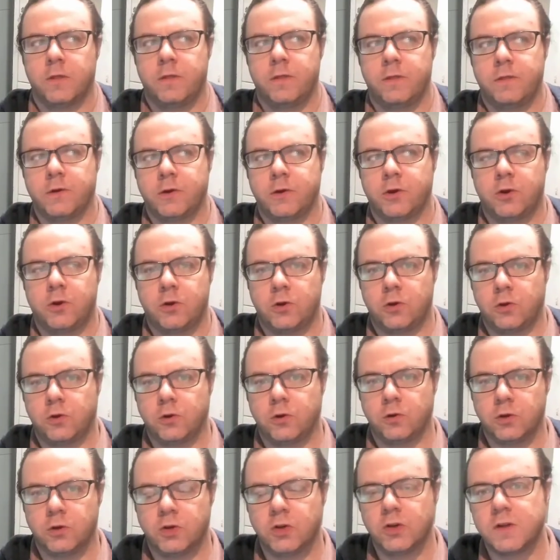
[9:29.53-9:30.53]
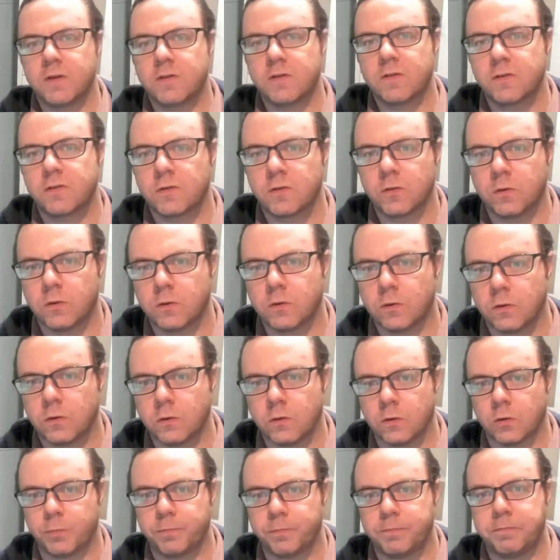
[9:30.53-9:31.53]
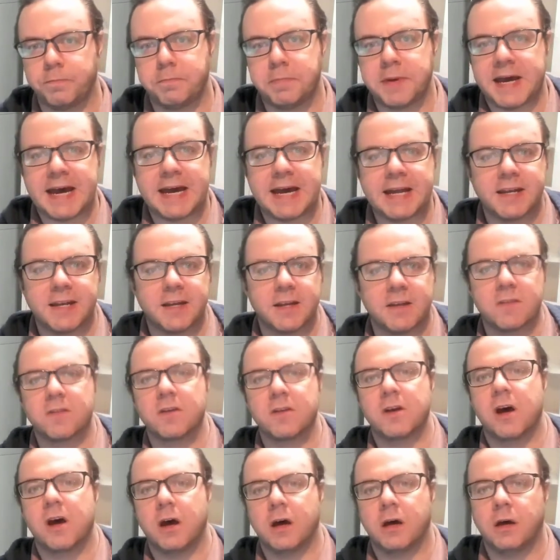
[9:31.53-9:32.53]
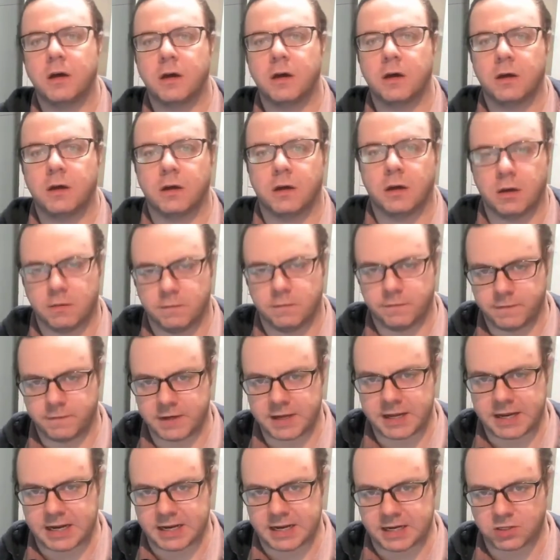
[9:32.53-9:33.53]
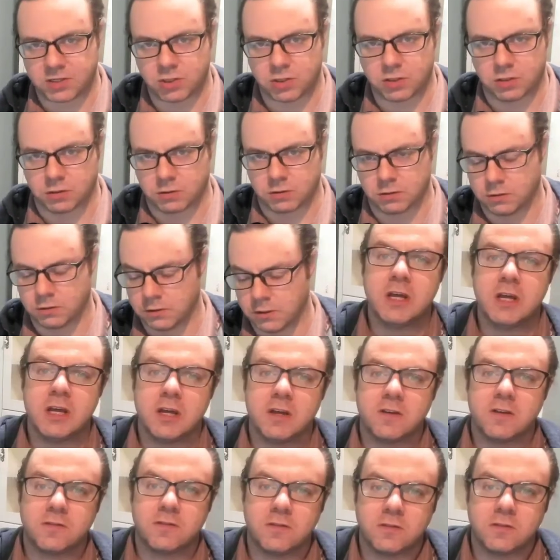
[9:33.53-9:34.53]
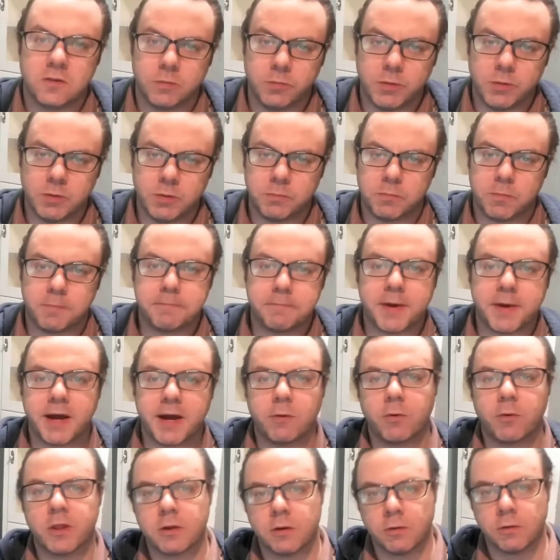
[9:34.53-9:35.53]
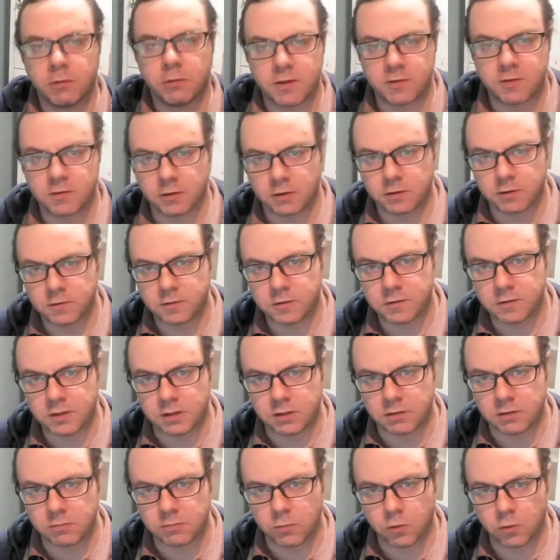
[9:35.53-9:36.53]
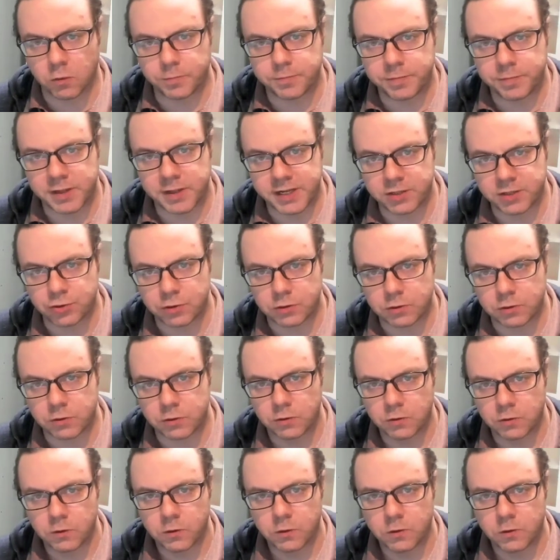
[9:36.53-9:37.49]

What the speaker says: the goodness or badness of an action is determined by whether it results in more pleasure